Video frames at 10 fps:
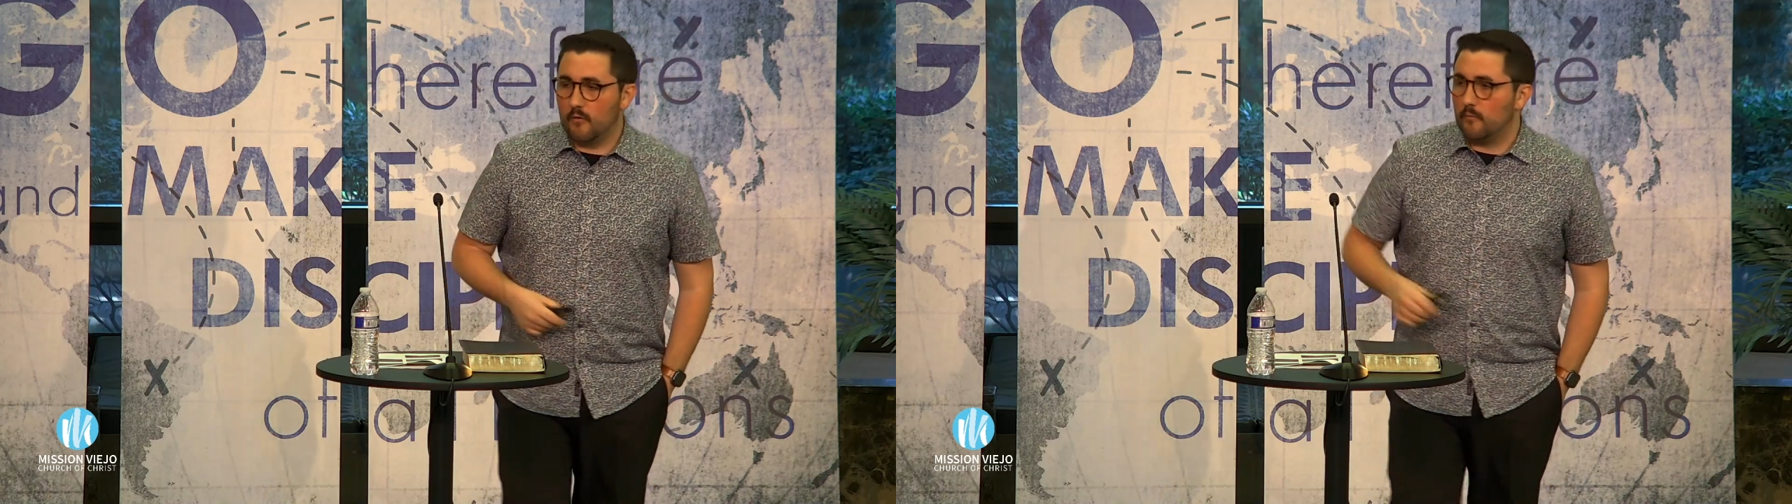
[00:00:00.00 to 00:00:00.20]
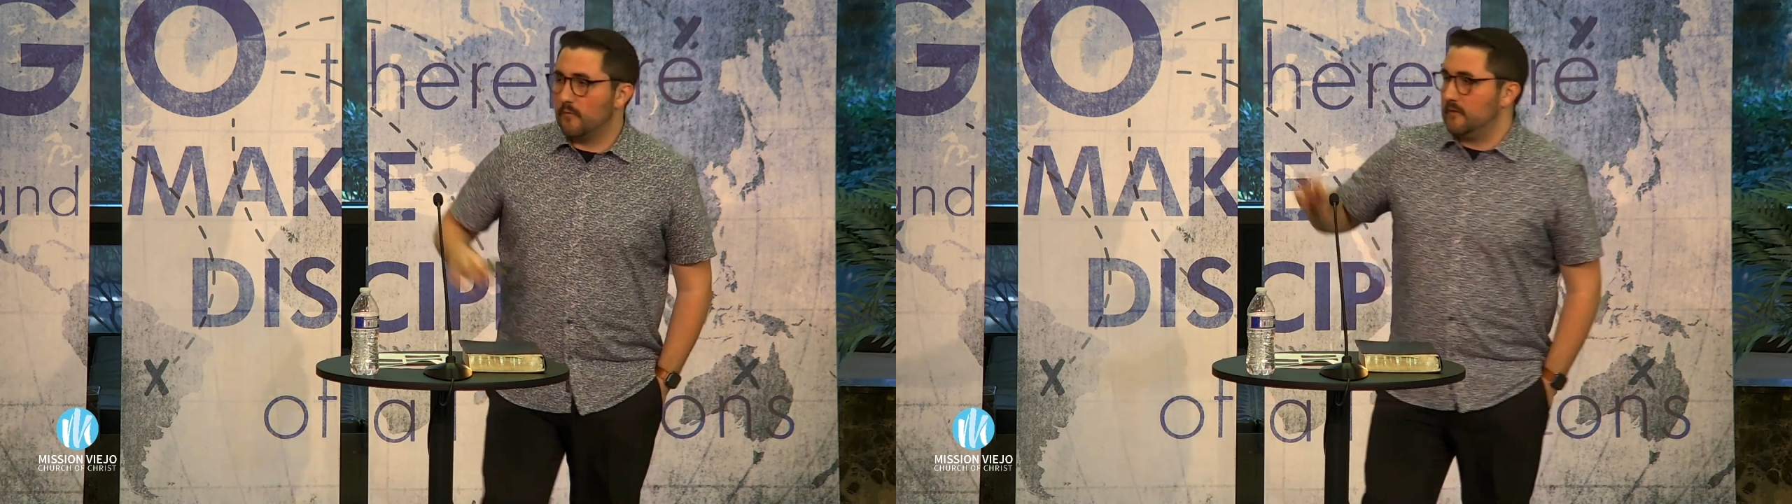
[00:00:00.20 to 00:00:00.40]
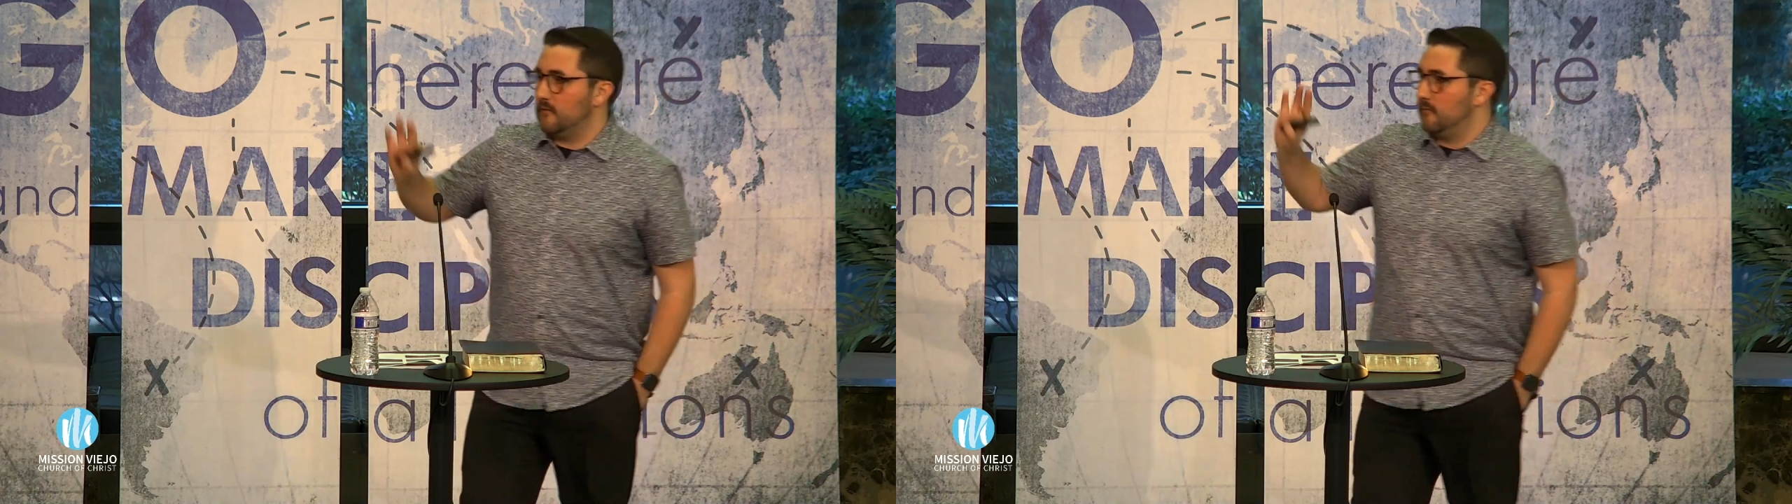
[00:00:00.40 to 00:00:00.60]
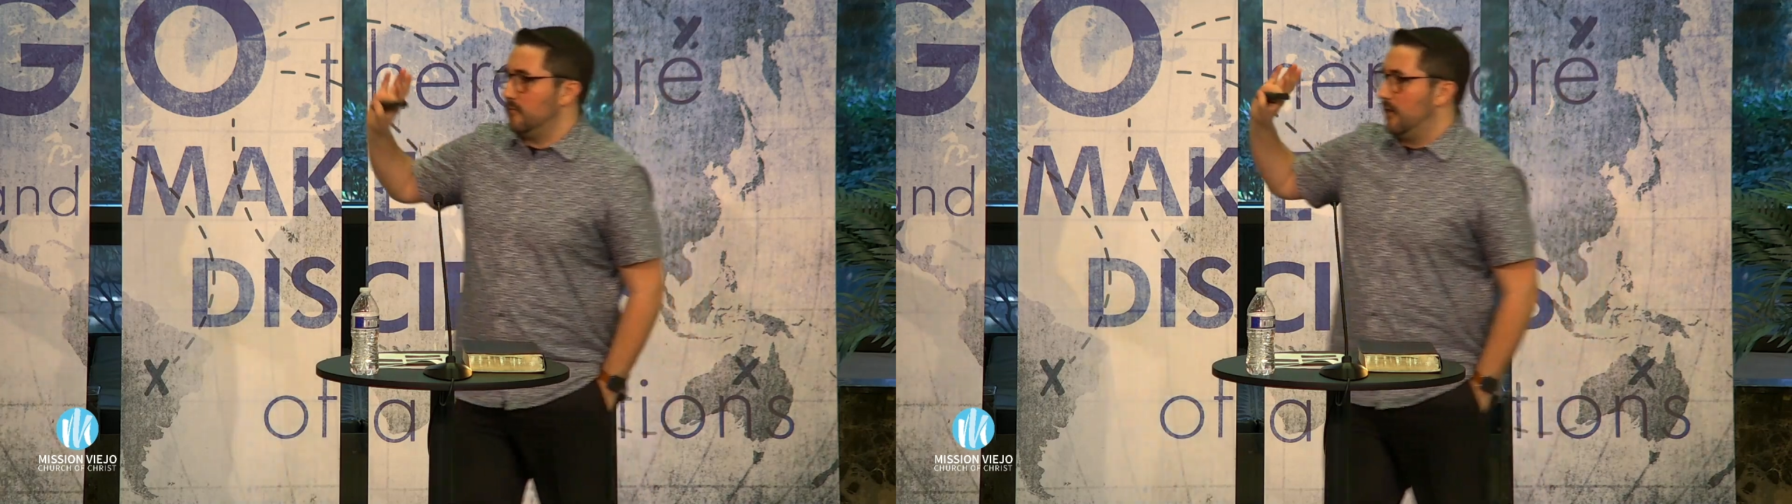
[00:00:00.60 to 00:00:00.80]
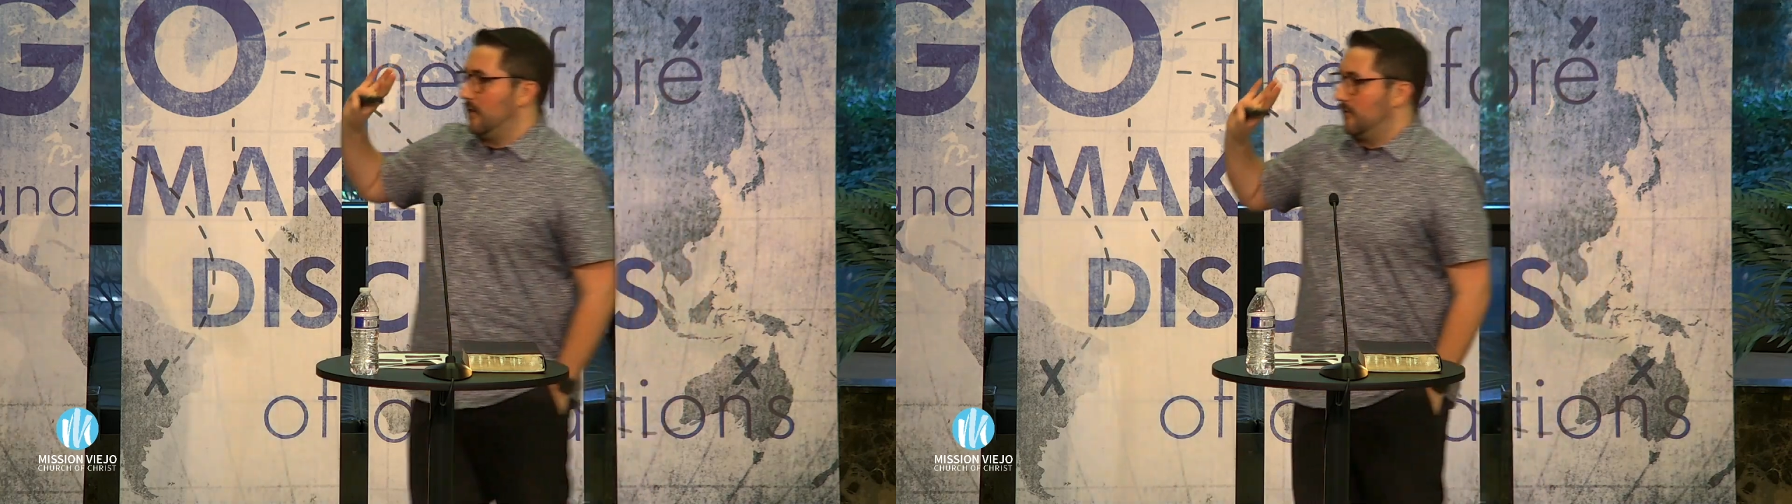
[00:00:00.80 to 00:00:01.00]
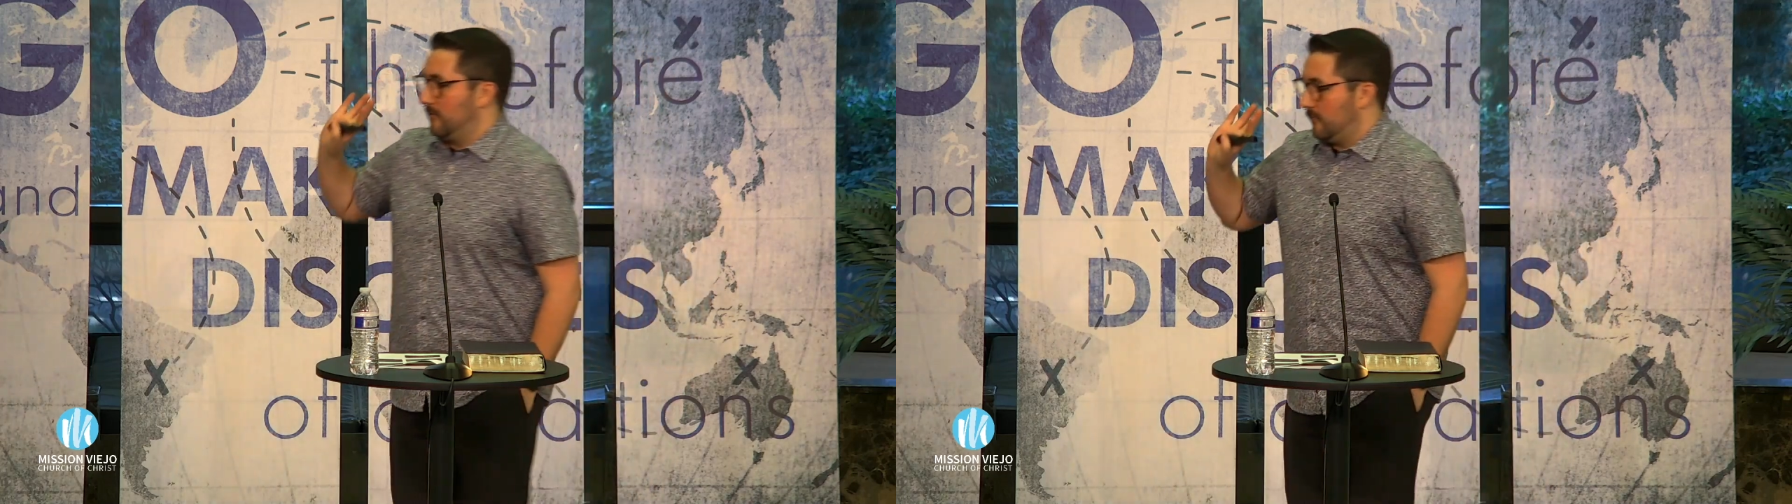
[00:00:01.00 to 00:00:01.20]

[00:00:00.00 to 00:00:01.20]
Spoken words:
Or will you